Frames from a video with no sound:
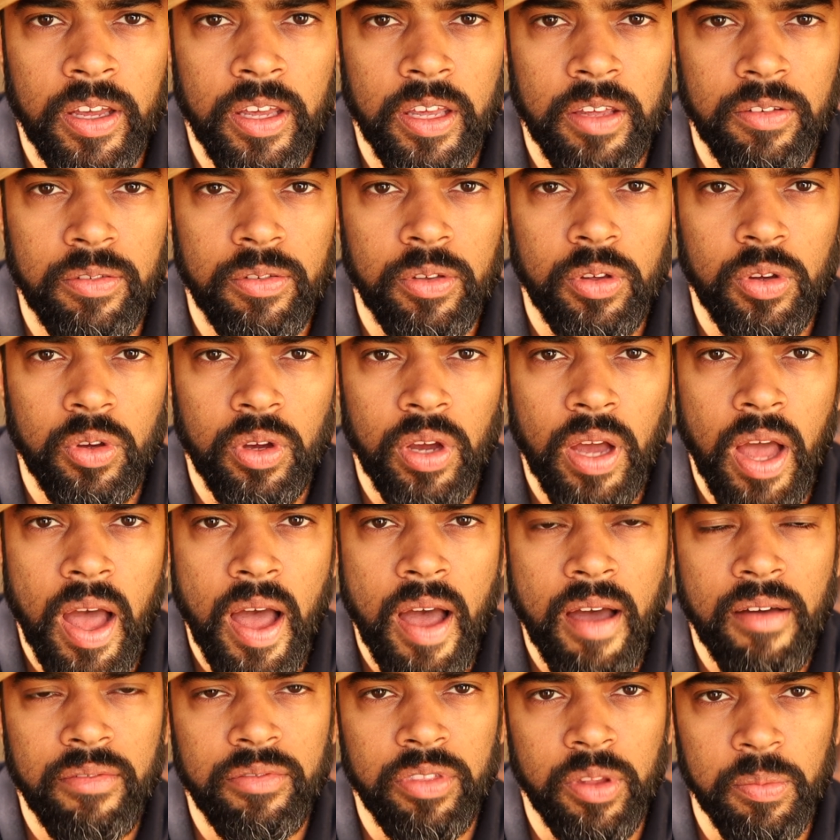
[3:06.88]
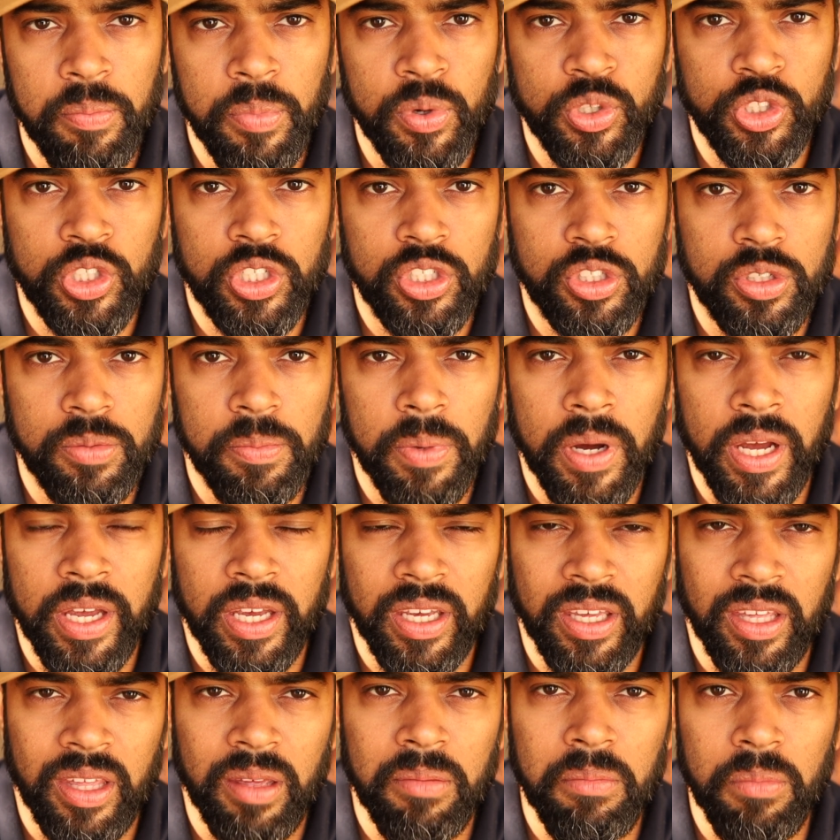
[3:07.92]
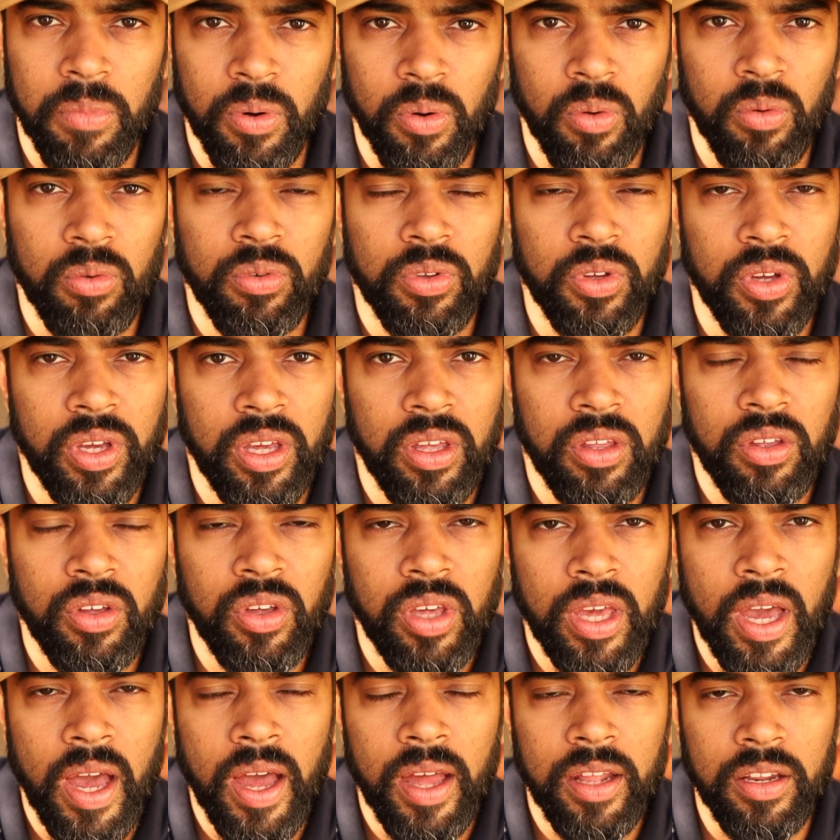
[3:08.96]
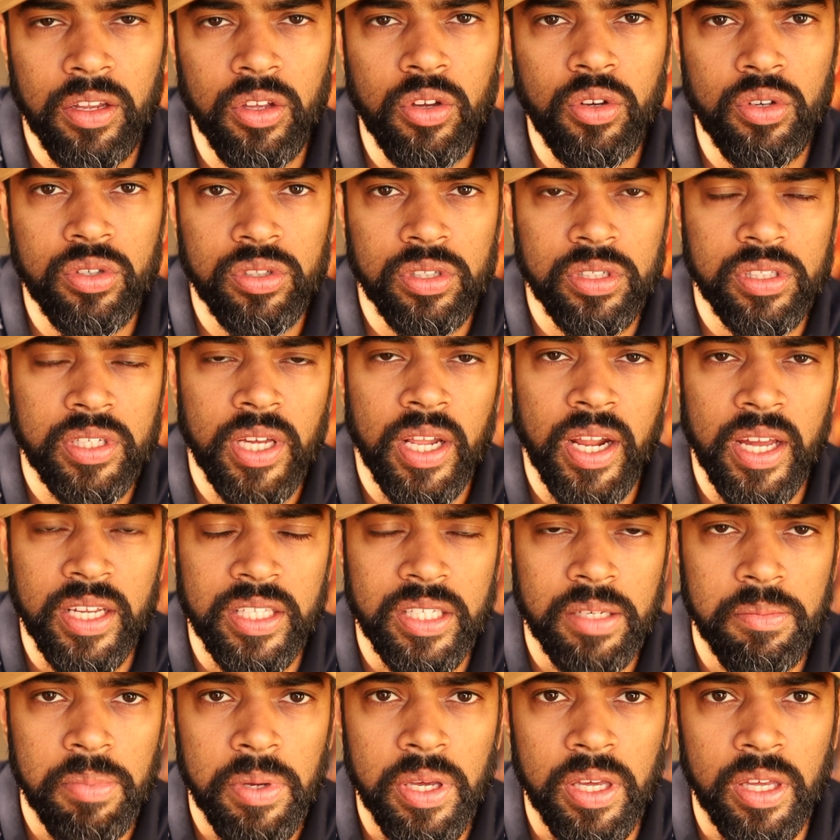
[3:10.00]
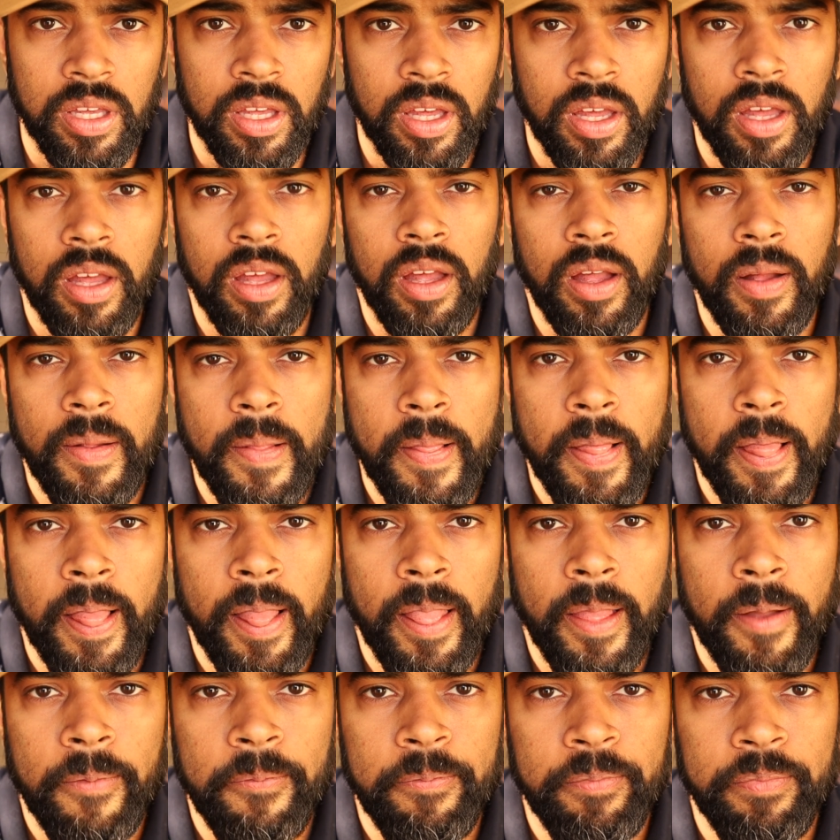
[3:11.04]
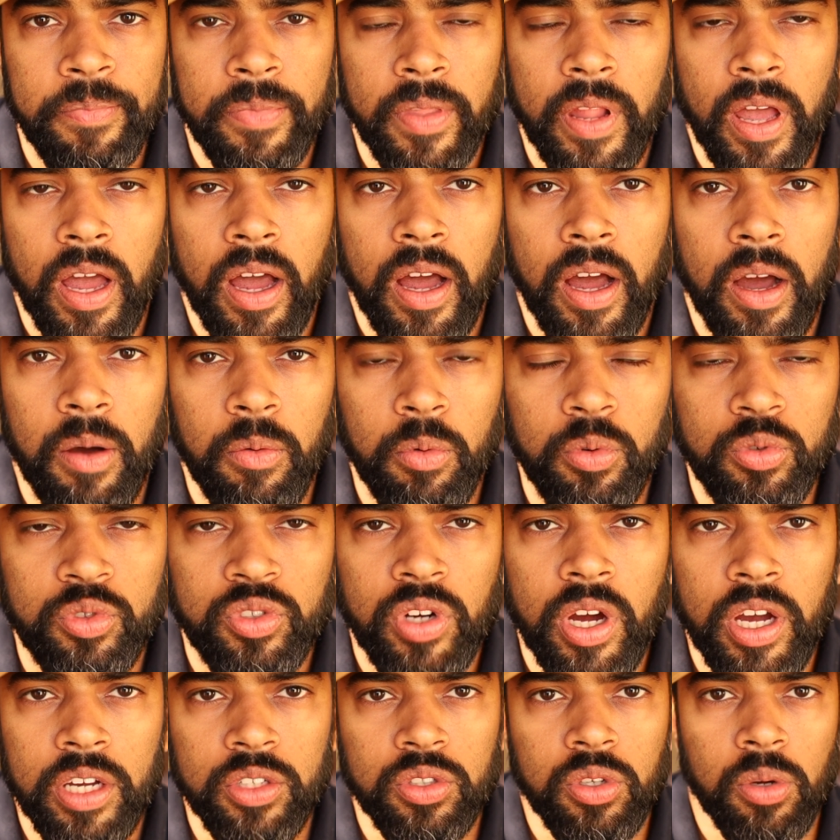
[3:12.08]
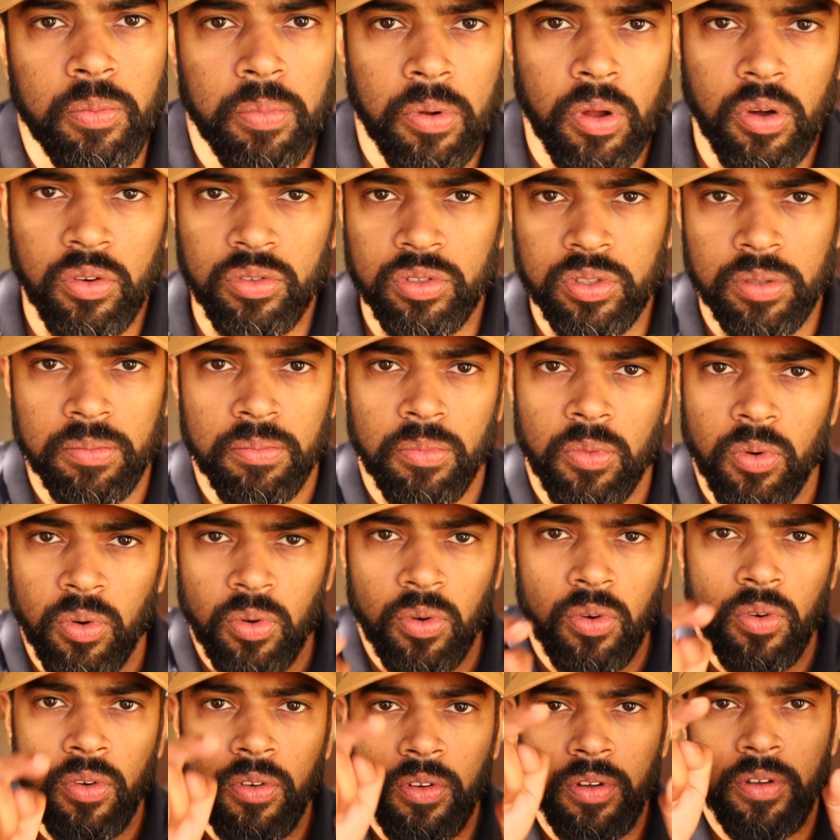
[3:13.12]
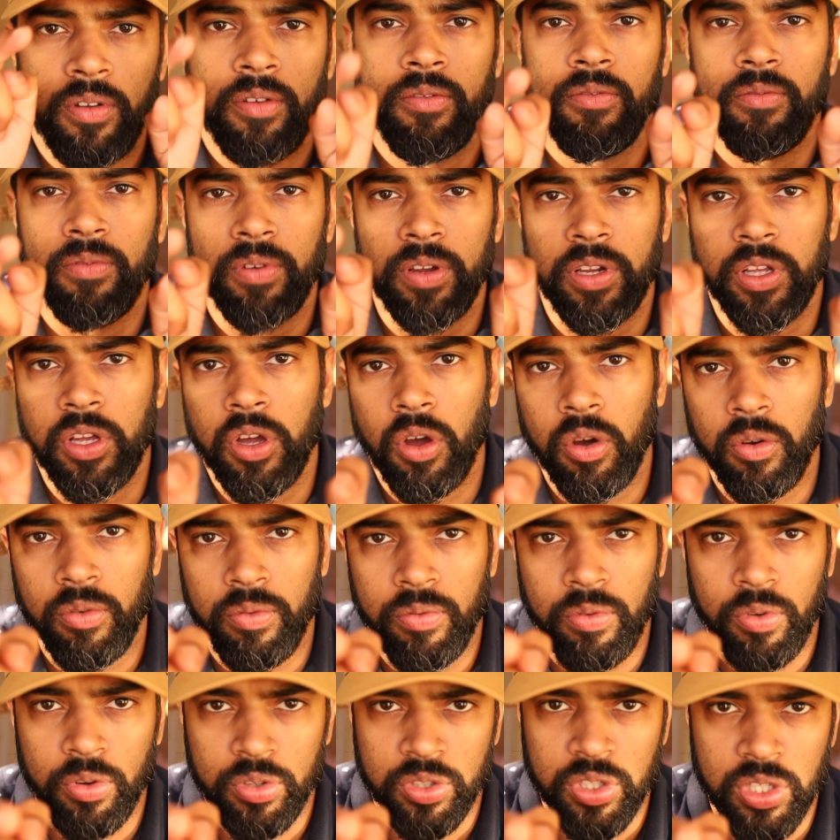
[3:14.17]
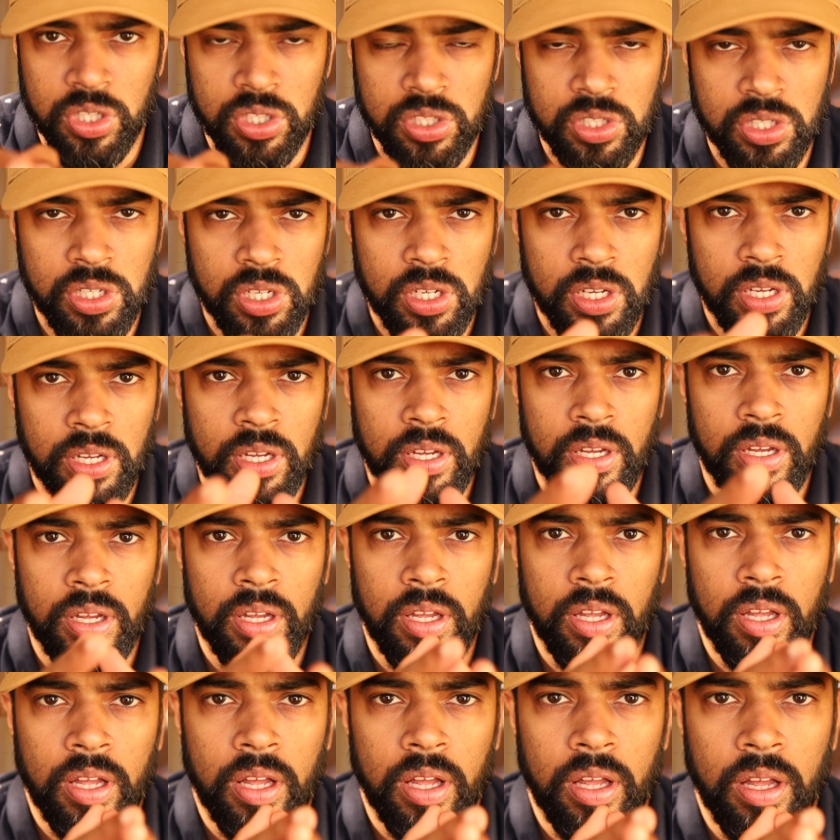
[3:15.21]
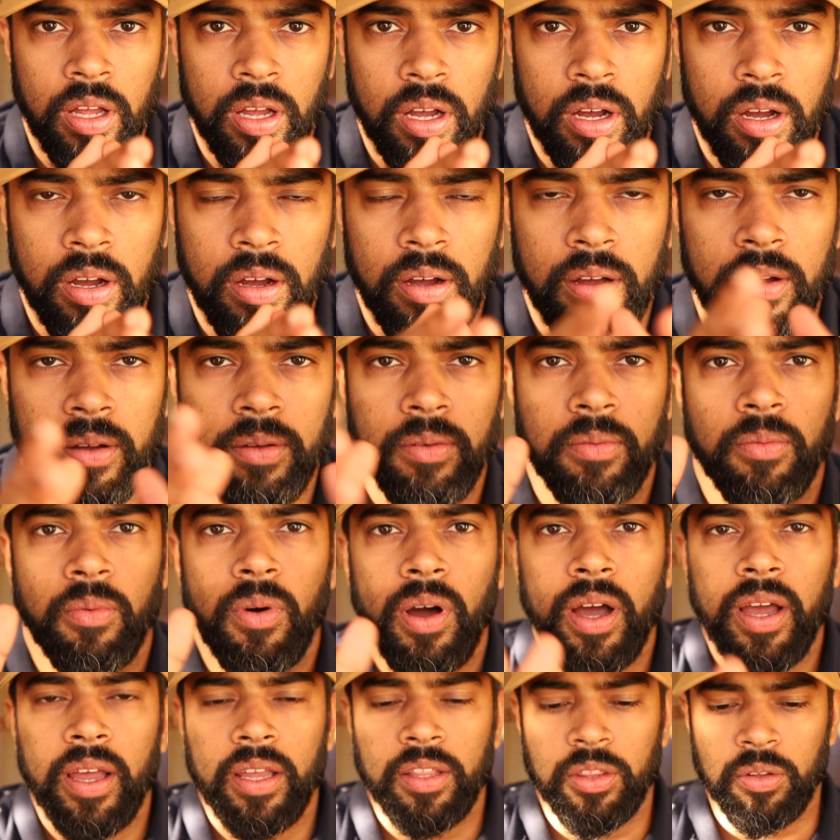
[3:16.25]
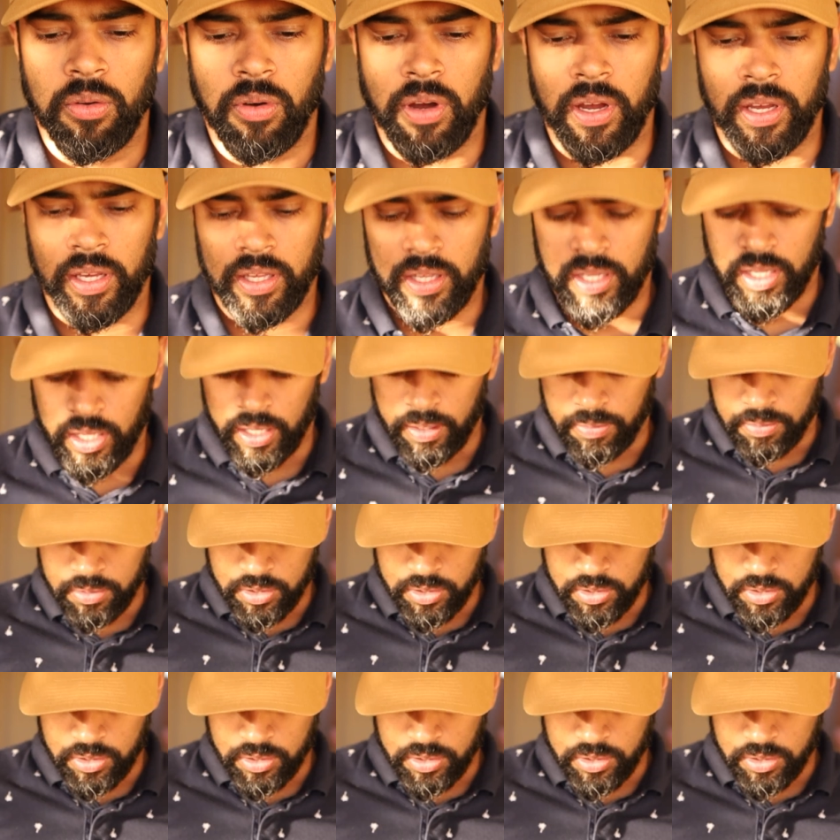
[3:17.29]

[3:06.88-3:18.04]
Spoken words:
If you have the budget to buy a gimbal, you can use the 1080p. I will try to upload some more video footage. Why do I keep